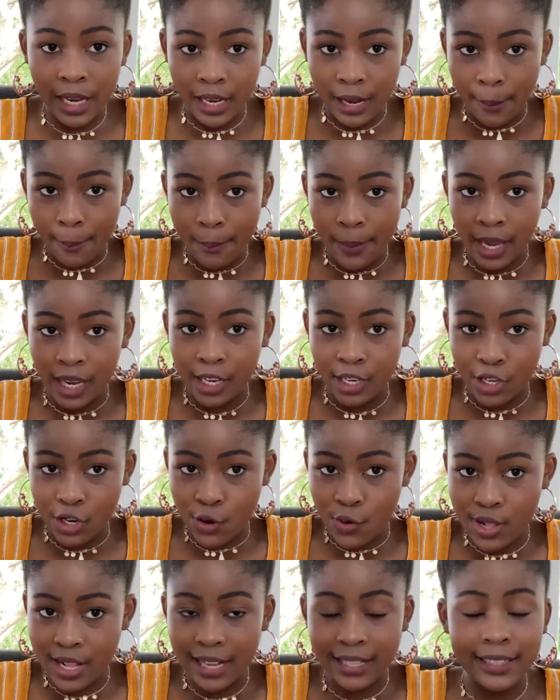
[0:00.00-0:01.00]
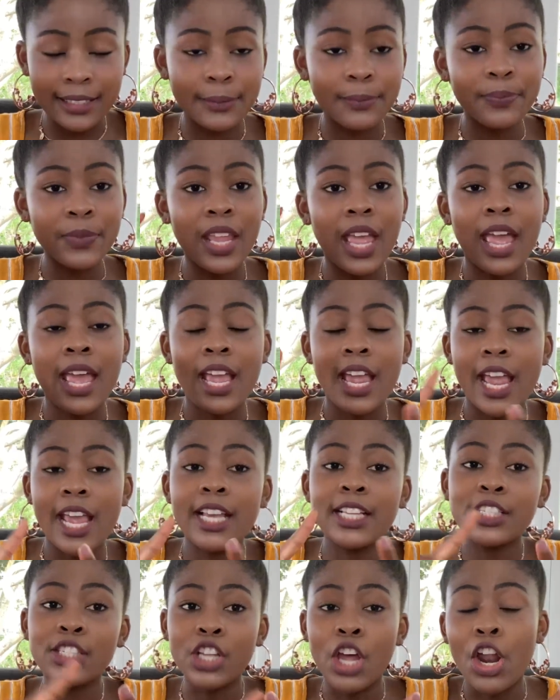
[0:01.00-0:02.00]
me, Nontlantla,
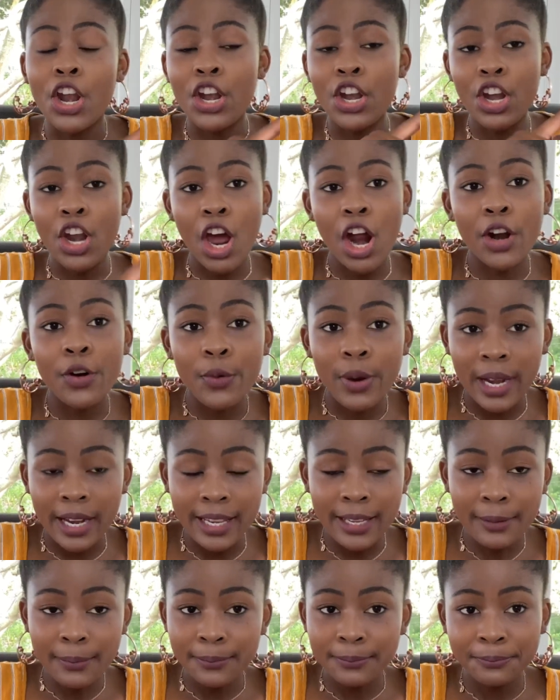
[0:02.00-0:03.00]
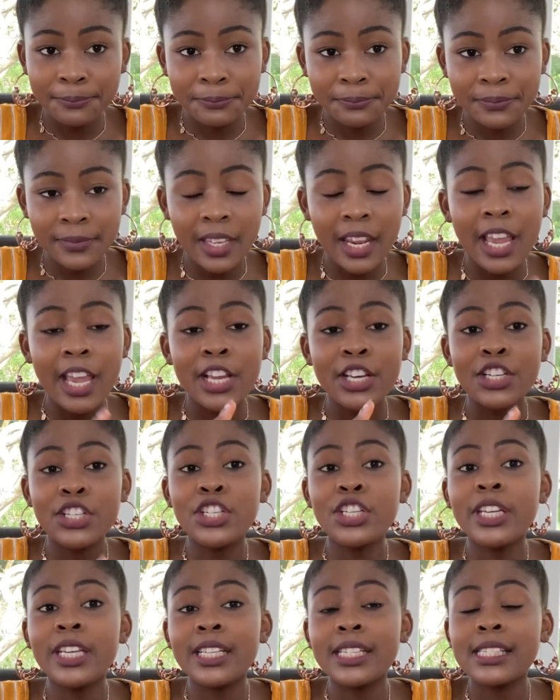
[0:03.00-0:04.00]
is not ready.
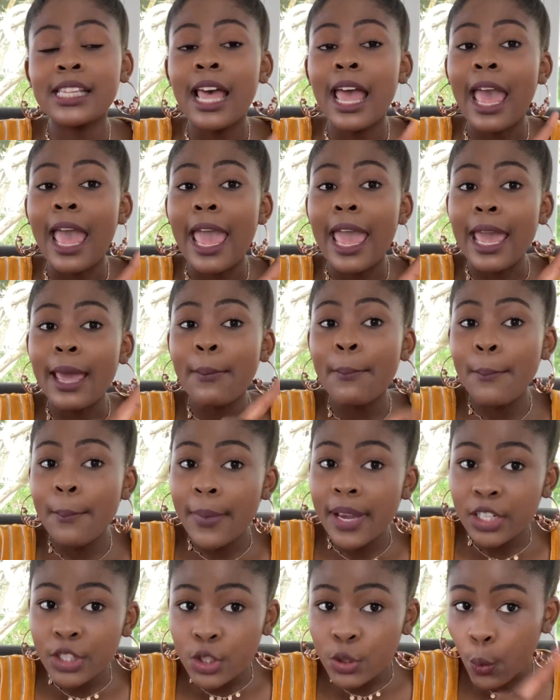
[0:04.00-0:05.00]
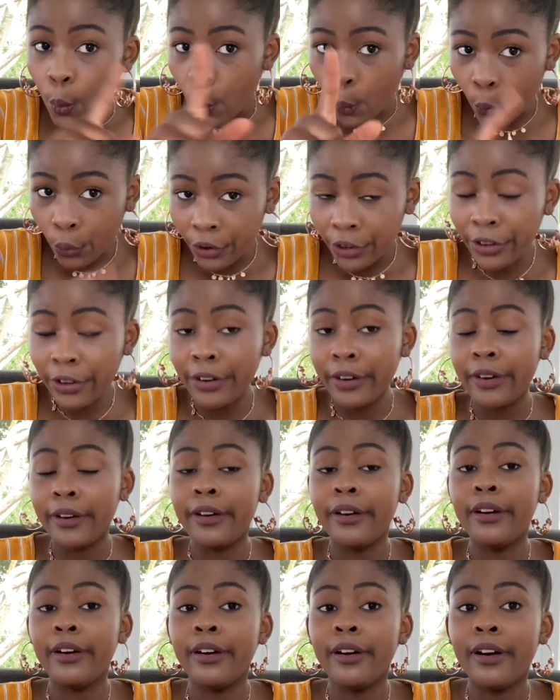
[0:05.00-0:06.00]
She is immature
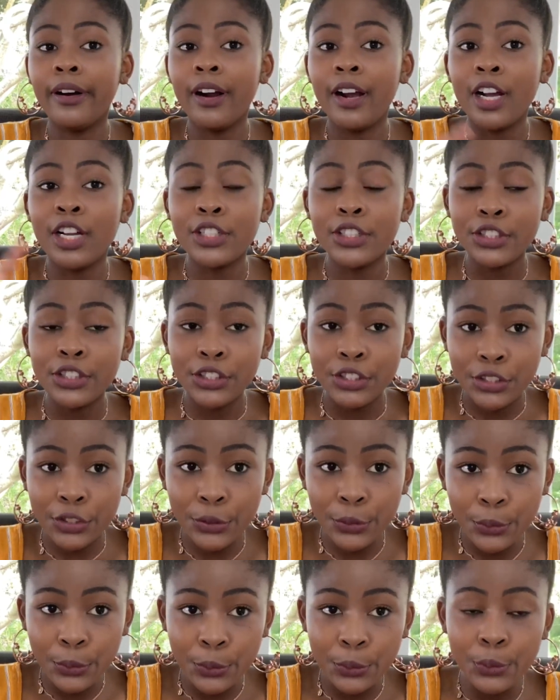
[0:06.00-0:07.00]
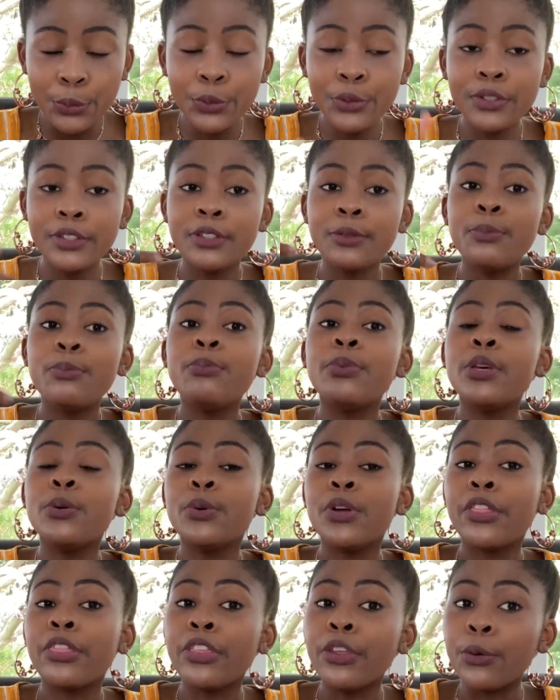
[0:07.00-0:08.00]
to be
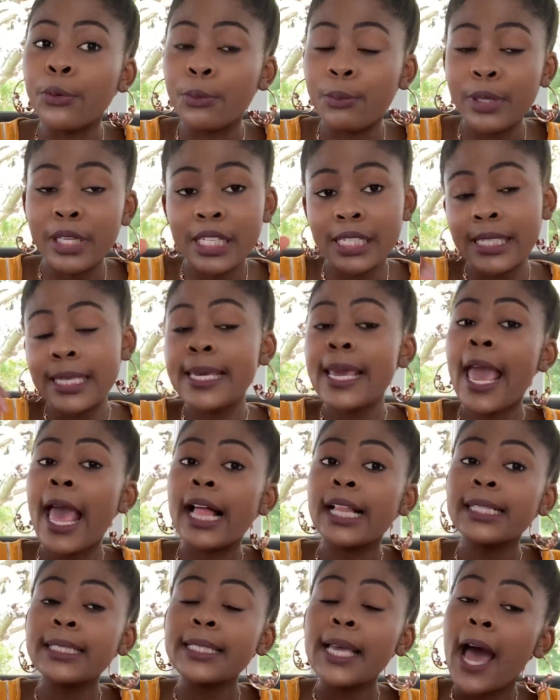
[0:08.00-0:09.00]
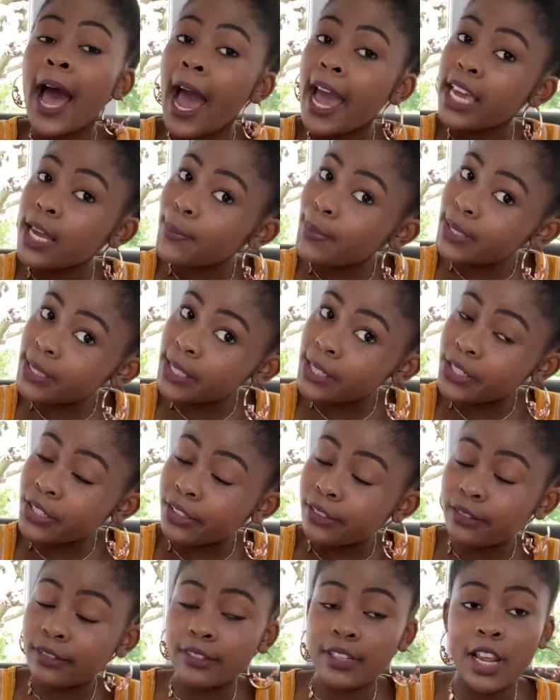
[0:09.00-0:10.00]
with you, because he held a higher
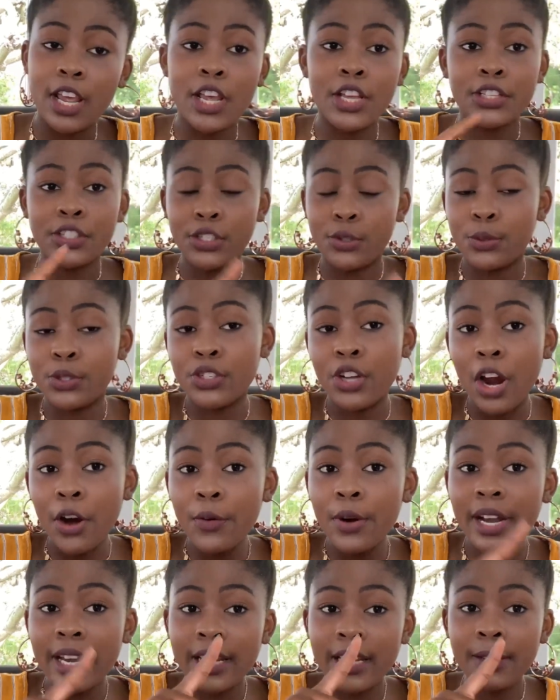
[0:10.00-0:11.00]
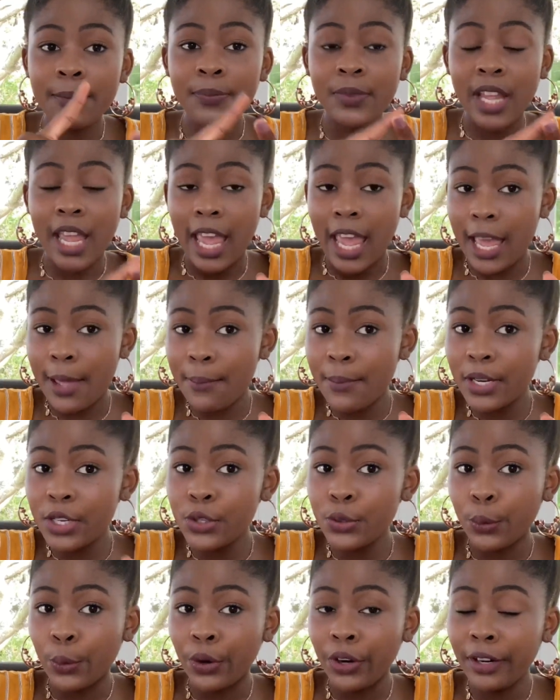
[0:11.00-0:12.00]
position. So she was not ready,
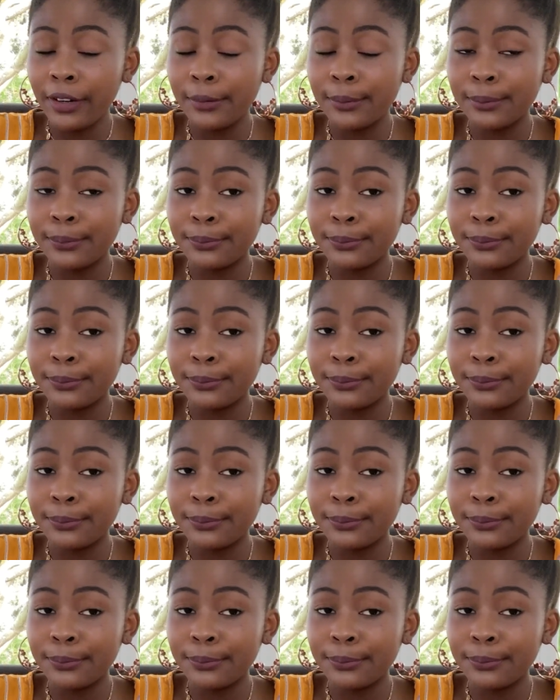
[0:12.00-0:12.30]
immature,